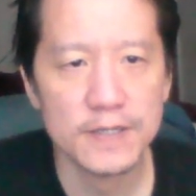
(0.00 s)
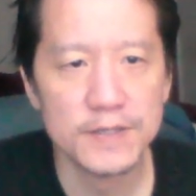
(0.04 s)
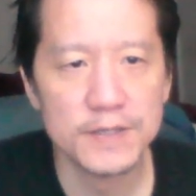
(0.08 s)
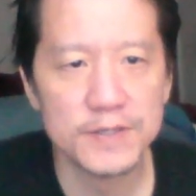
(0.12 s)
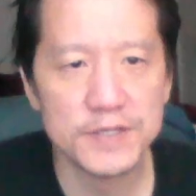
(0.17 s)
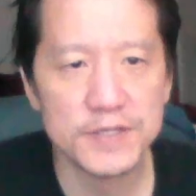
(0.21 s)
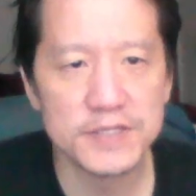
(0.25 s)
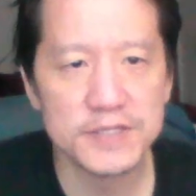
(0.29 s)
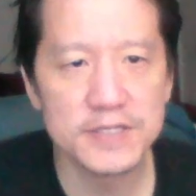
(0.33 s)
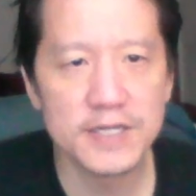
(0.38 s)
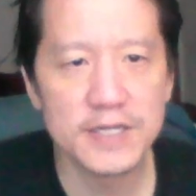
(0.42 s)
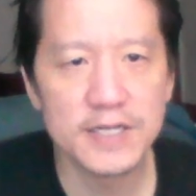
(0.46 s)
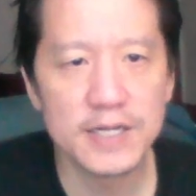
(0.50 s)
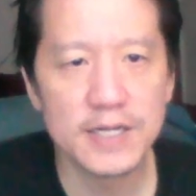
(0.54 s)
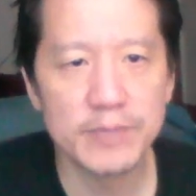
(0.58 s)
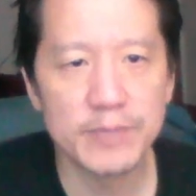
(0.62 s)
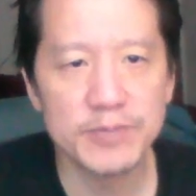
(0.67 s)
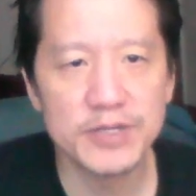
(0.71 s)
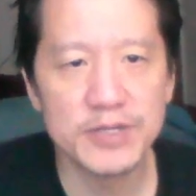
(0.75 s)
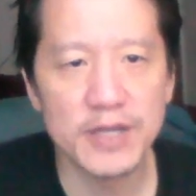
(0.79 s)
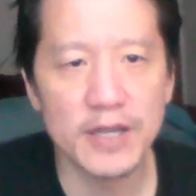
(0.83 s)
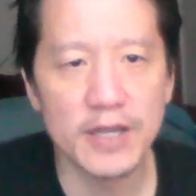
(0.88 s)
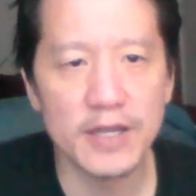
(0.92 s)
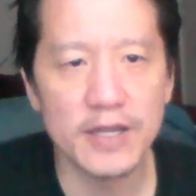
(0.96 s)
This cannot
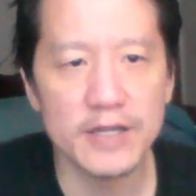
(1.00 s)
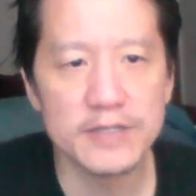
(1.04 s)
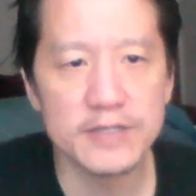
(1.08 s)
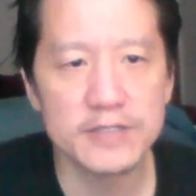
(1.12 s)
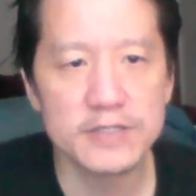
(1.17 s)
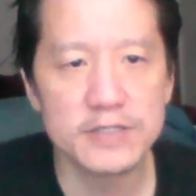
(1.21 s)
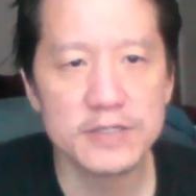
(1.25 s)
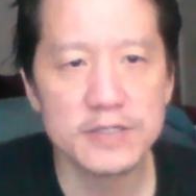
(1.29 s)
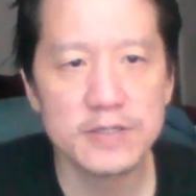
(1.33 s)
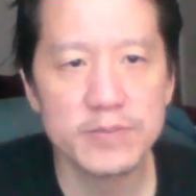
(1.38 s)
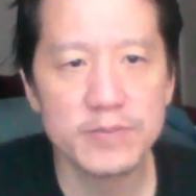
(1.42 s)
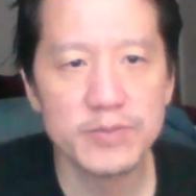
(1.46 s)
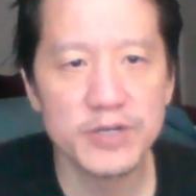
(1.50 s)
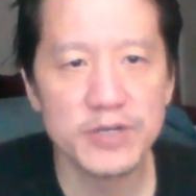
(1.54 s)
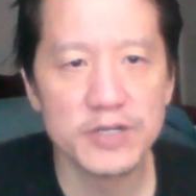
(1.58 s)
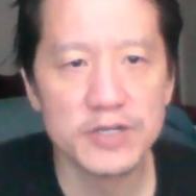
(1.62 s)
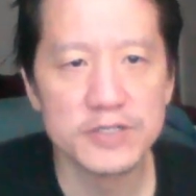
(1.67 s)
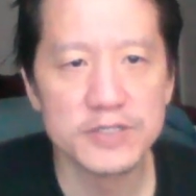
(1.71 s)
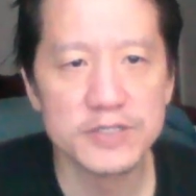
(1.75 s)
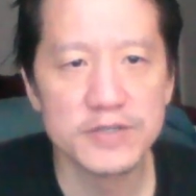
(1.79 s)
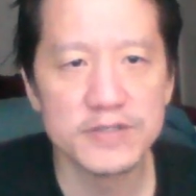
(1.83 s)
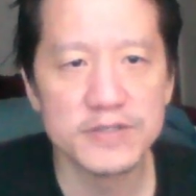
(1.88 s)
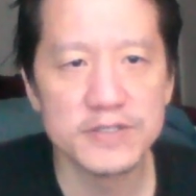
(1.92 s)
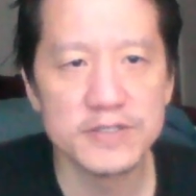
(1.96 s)
be 8
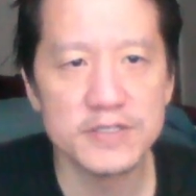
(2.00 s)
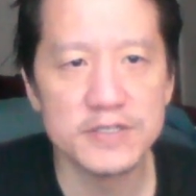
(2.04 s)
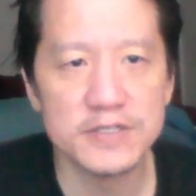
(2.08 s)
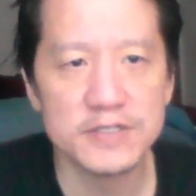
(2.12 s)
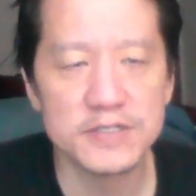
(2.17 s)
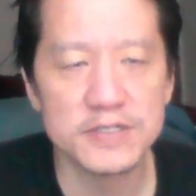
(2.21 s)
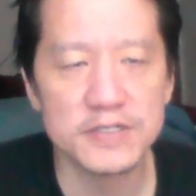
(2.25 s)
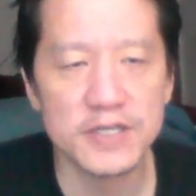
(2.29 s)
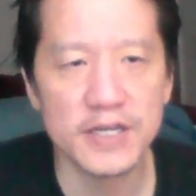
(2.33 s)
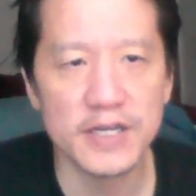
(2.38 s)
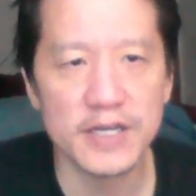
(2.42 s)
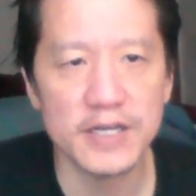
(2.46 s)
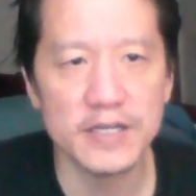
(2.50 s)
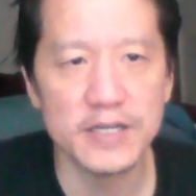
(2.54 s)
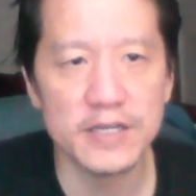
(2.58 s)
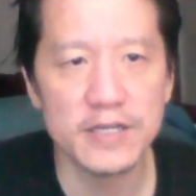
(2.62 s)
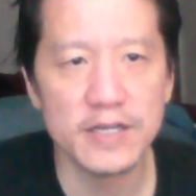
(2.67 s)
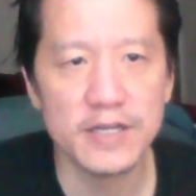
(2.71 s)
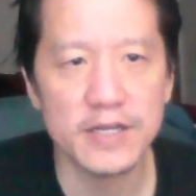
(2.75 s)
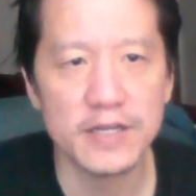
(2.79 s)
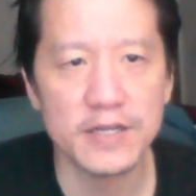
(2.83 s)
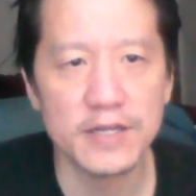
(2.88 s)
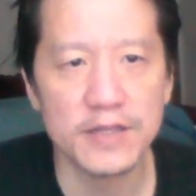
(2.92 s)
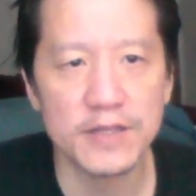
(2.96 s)
because it sees the 8
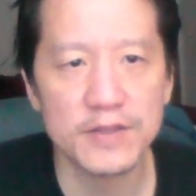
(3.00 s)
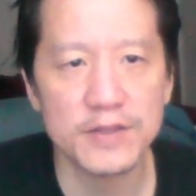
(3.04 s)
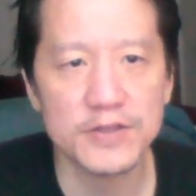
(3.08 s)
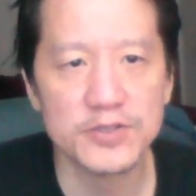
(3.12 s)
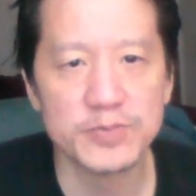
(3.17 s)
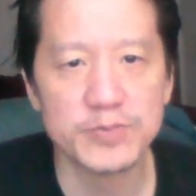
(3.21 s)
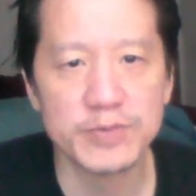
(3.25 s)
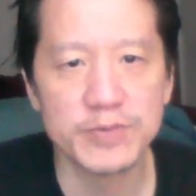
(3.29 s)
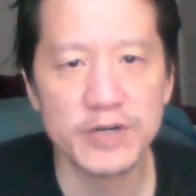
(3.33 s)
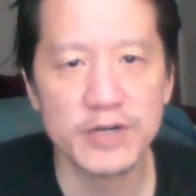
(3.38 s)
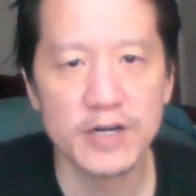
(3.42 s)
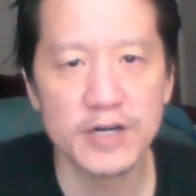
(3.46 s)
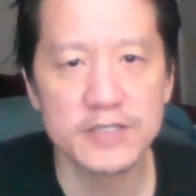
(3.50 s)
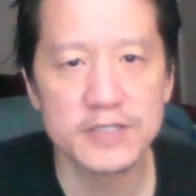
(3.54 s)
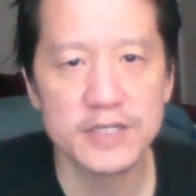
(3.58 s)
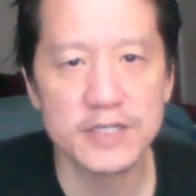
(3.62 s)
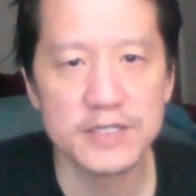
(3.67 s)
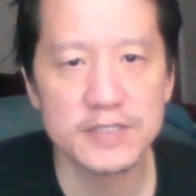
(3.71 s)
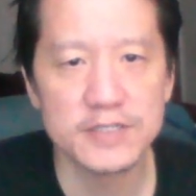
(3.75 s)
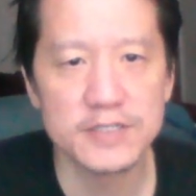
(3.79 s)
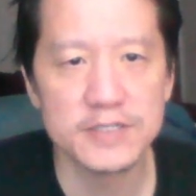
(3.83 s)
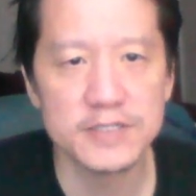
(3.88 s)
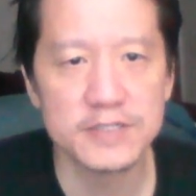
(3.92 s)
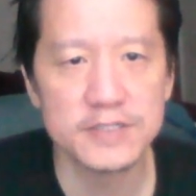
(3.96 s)
in this box, and
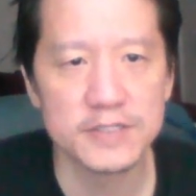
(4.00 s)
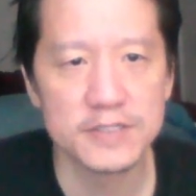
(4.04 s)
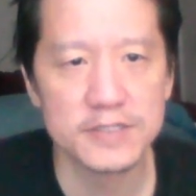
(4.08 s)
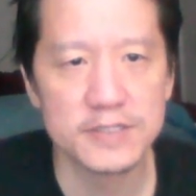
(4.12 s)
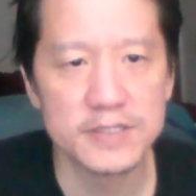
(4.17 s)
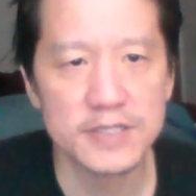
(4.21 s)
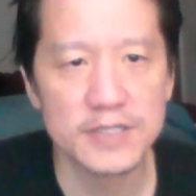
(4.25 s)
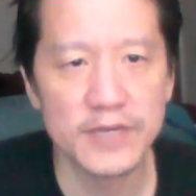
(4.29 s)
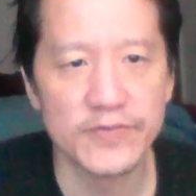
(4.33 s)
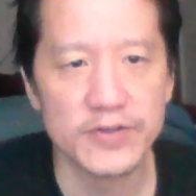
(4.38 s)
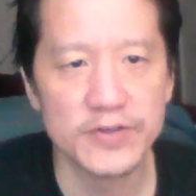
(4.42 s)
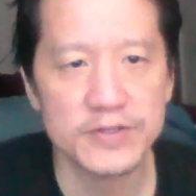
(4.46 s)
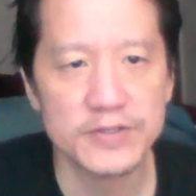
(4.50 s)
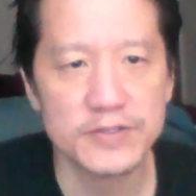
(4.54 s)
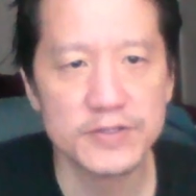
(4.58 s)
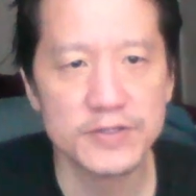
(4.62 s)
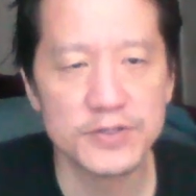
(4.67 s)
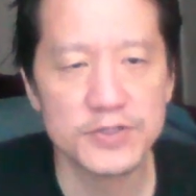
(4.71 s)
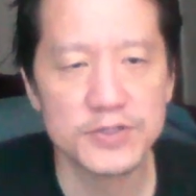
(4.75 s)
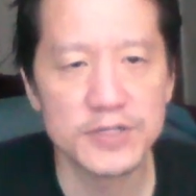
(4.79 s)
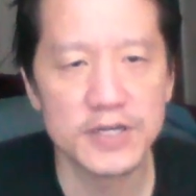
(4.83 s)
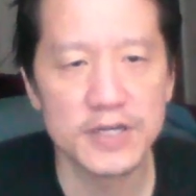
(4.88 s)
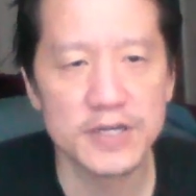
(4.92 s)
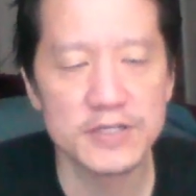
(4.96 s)
it sees the 7, so
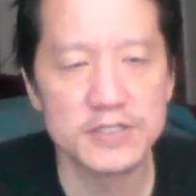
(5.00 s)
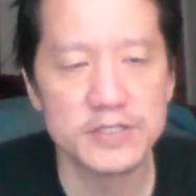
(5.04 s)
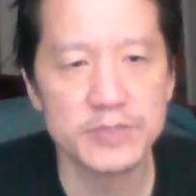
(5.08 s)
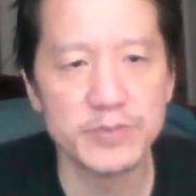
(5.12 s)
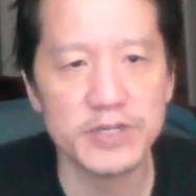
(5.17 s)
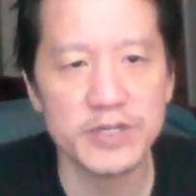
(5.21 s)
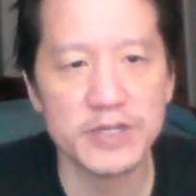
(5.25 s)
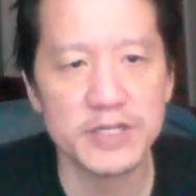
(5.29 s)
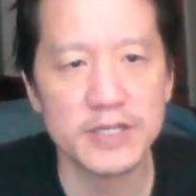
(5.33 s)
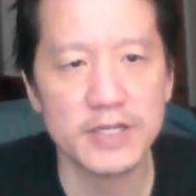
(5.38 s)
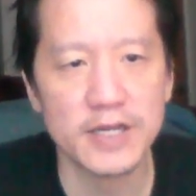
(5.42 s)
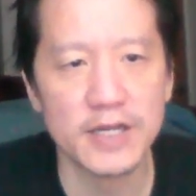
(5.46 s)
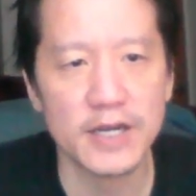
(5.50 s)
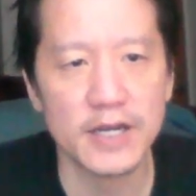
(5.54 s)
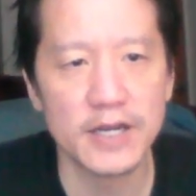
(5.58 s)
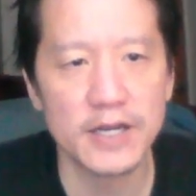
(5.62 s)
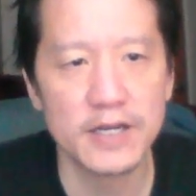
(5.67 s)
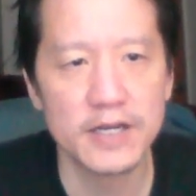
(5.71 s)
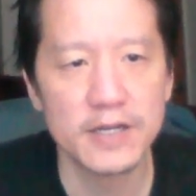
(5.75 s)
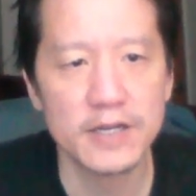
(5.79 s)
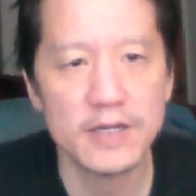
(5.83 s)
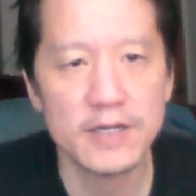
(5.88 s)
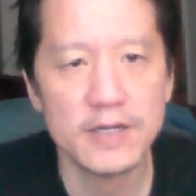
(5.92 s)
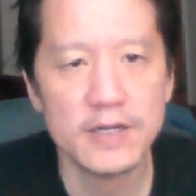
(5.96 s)
this has to be
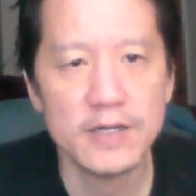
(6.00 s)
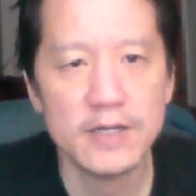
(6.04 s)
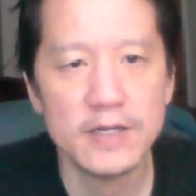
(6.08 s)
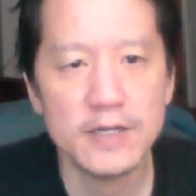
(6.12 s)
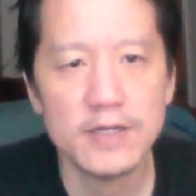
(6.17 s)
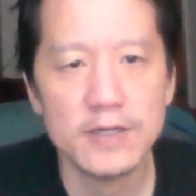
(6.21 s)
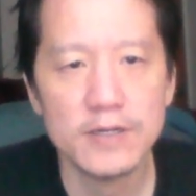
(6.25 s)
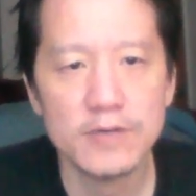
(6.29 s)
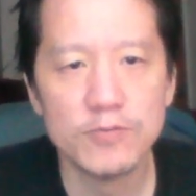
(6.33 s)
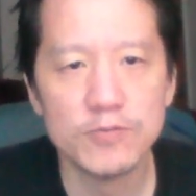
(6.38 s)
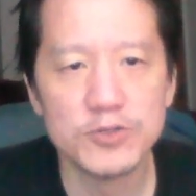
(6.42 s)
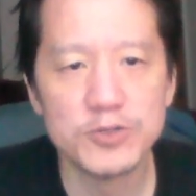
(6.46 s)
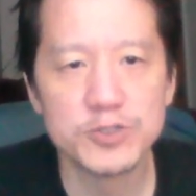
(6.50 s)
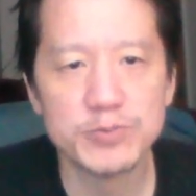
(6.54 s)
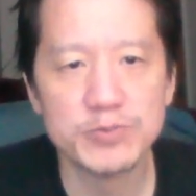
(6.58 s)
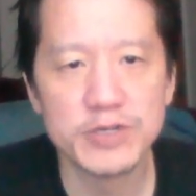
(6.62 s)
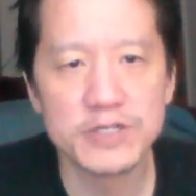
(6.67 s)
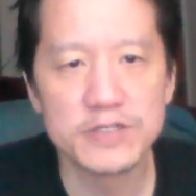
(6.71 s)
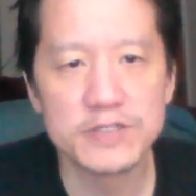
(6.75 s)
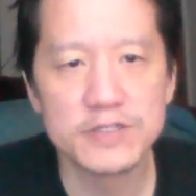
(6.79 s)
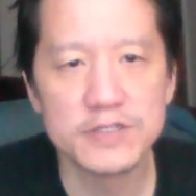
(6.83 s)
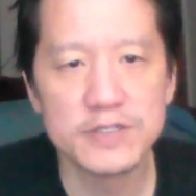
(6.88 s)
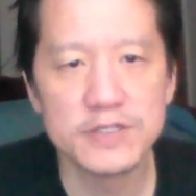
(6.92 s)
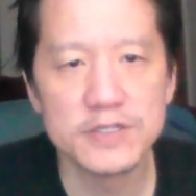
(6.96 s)
9, which
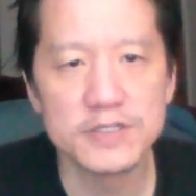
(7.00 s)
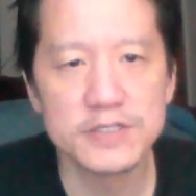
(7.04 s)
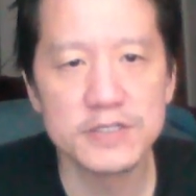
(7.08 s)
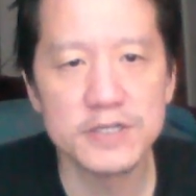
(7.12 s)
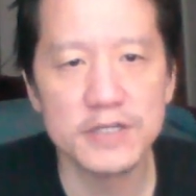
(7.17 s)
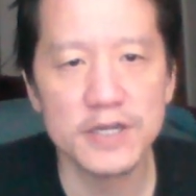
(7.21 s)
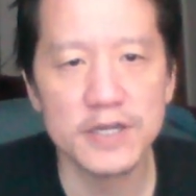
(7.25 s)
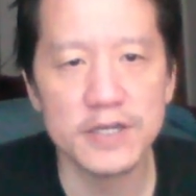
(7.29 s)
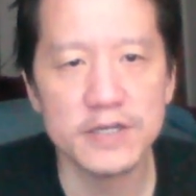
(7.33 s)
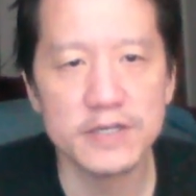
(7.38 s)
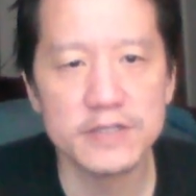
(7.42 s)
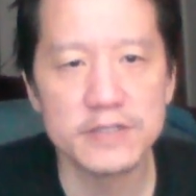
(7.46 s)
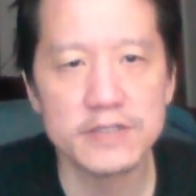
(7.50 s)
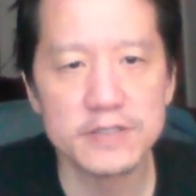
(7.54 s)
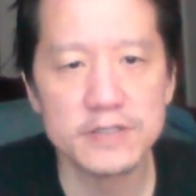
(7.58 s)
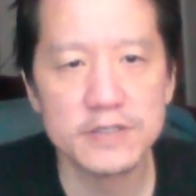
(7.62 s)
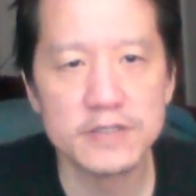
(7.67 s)
makes this 8.